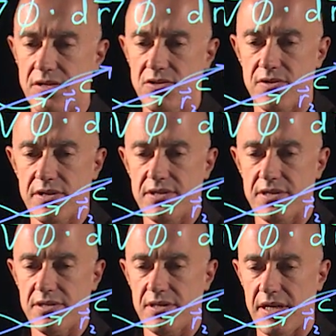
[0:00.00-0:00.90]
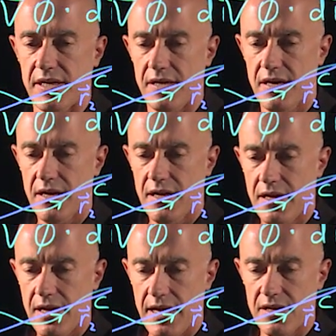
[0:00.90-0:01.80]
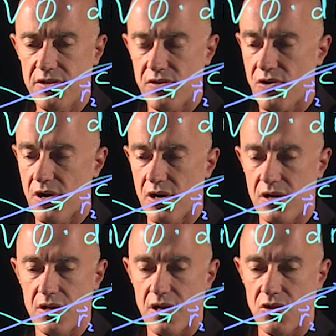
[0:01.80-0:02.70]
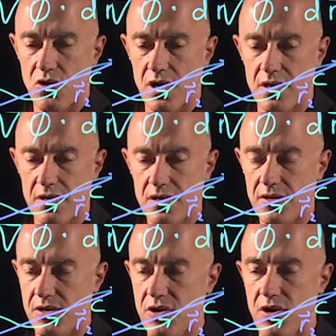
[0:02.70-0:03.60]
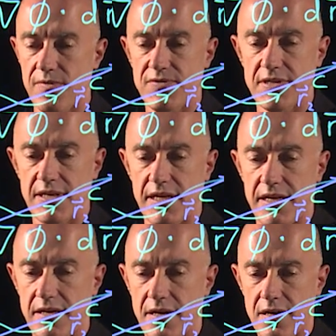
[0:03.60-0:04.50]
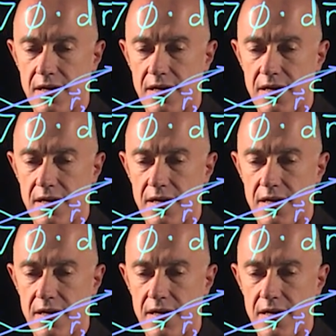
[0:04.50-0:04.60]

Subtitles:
So this is the integral along the curve C